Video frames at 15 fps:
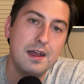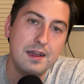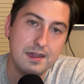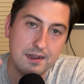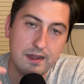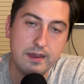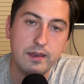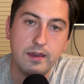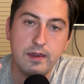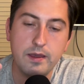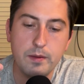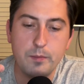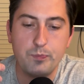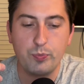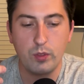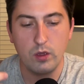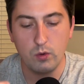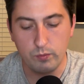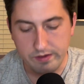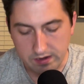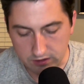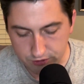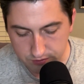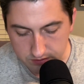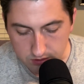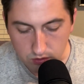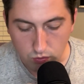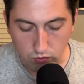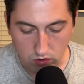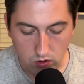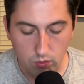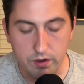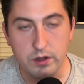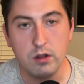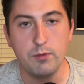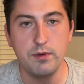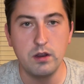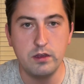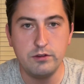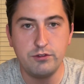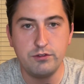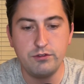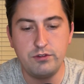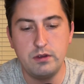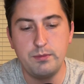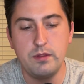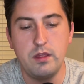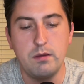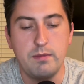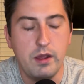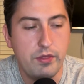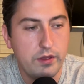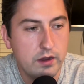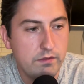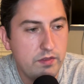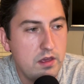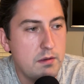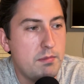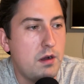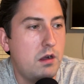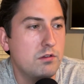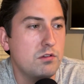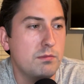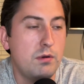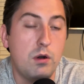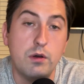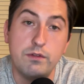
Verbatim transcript: like Him, we actually grow in our relationship with Him. I think of the Apostle Paul in